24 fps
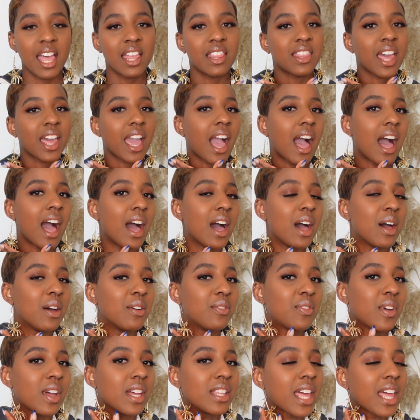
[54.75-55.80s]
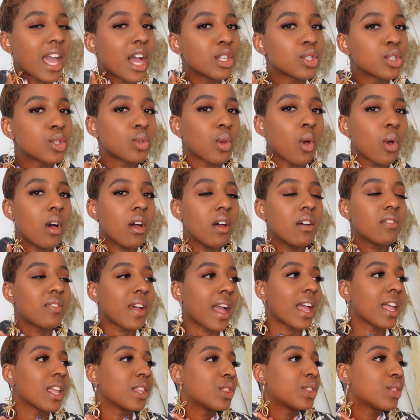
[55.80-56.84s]
They are sort of
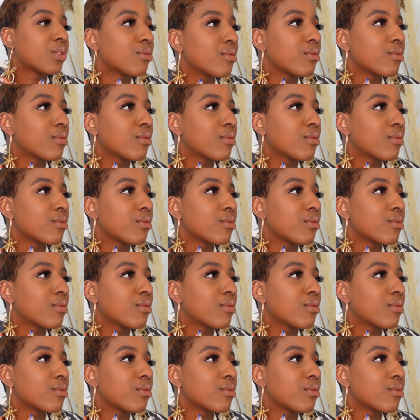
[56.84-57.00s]
a